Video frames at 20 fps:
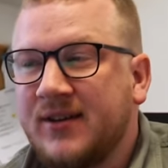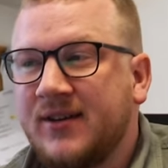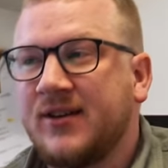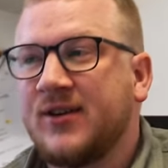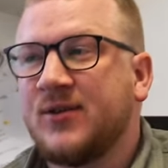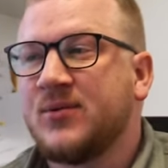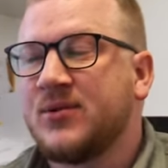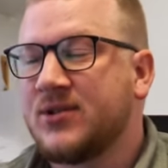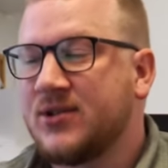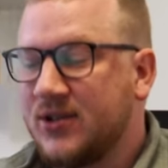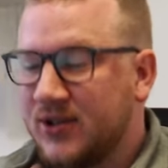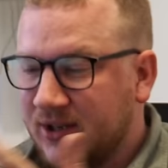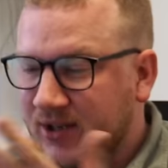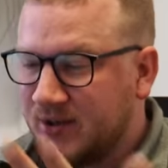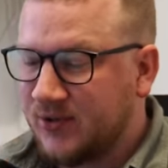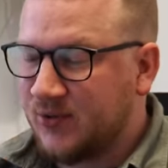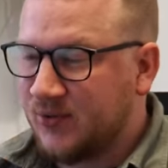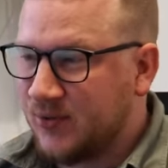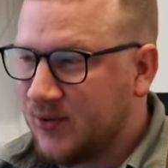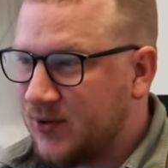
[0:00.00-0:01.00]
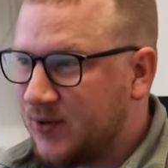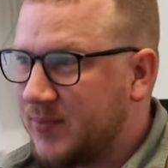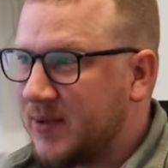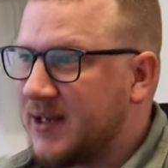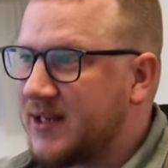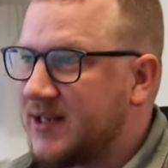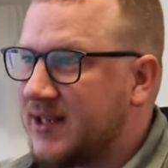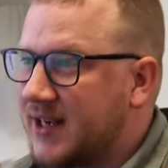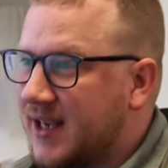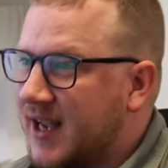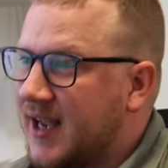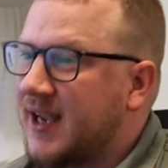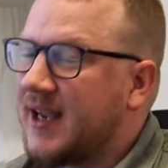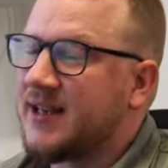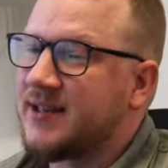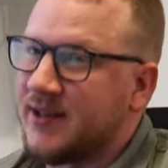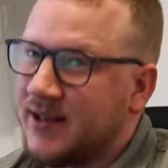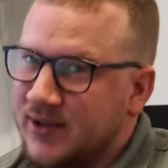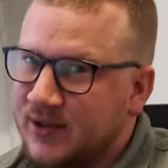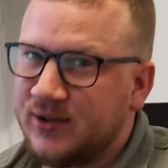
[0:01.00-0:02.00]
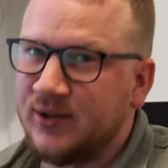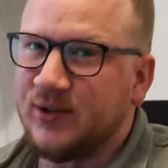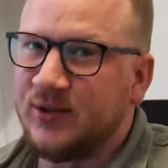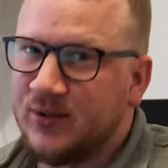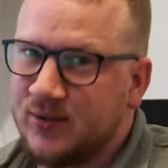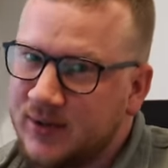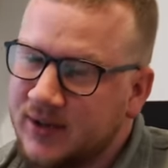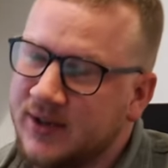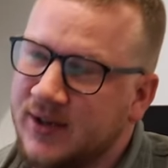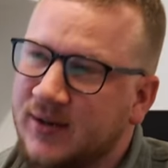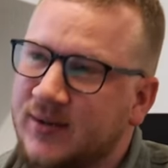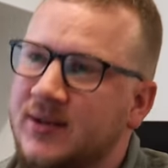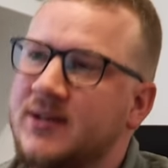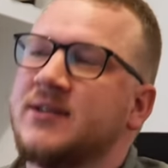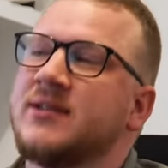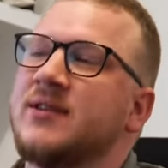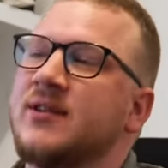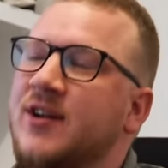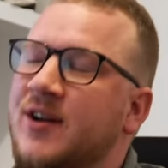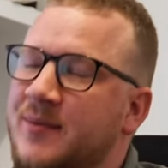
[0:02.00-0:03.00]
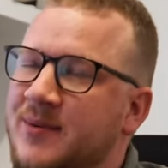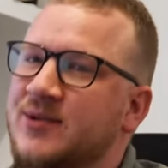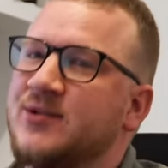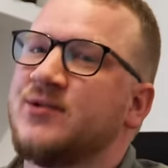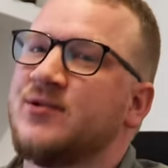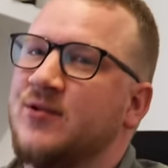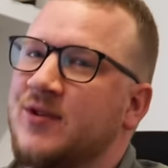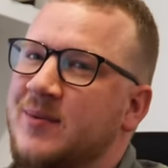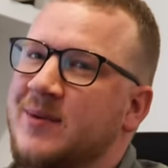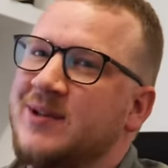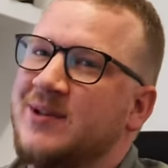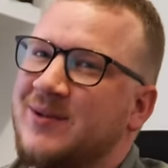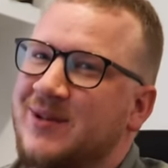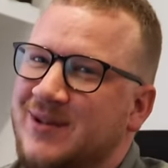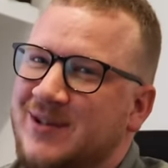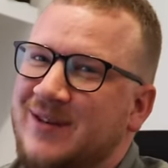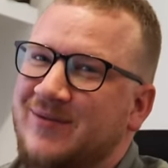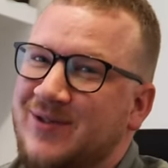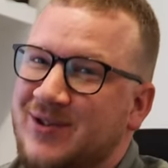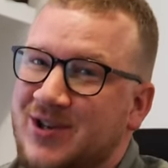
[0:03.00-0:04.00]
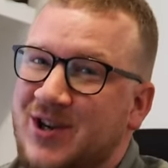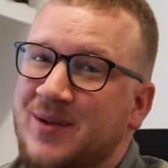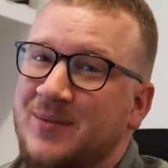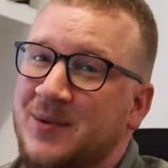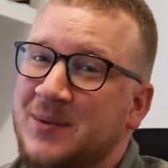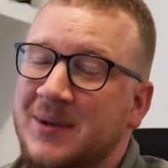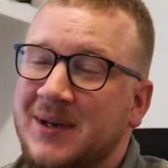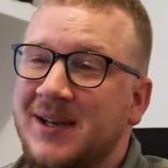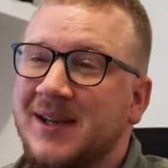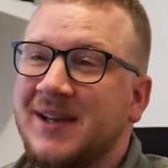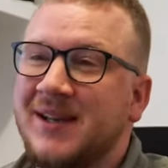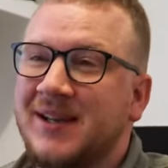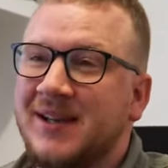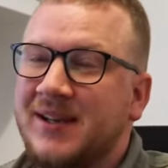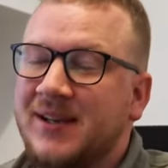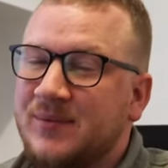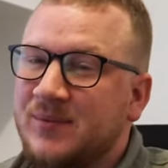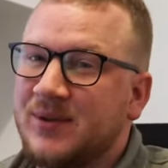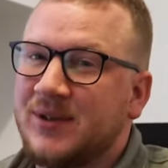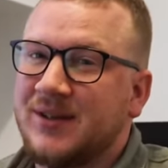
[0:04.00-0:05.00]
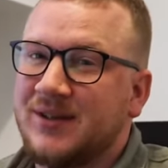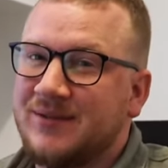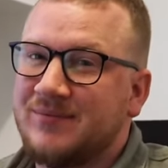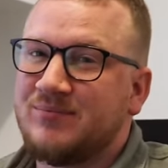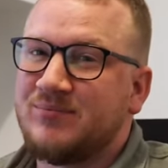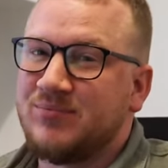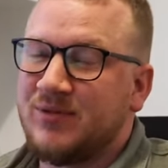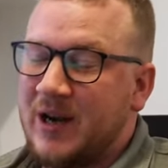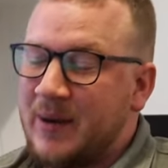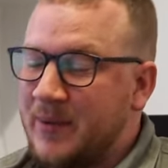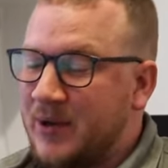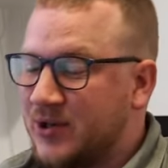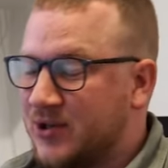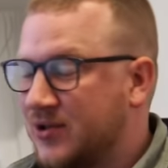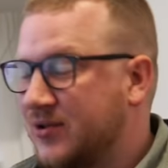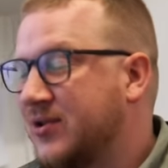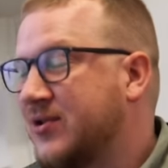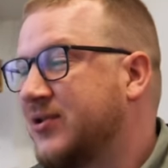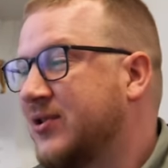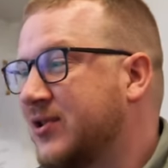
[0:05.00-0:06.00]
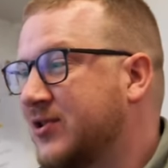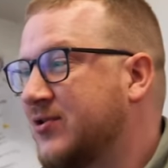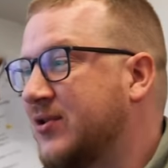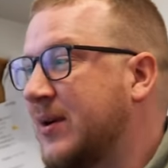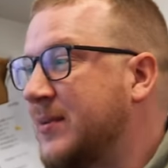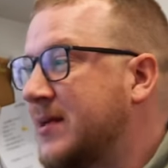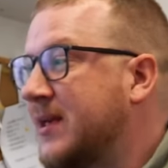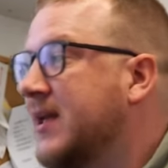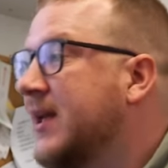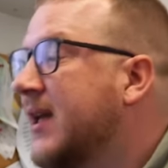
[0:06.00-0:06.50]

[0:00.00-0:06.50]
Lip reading: I was looking through BCA as I do, you know, this is a common story, we do this every time. We pretty much do this on a script.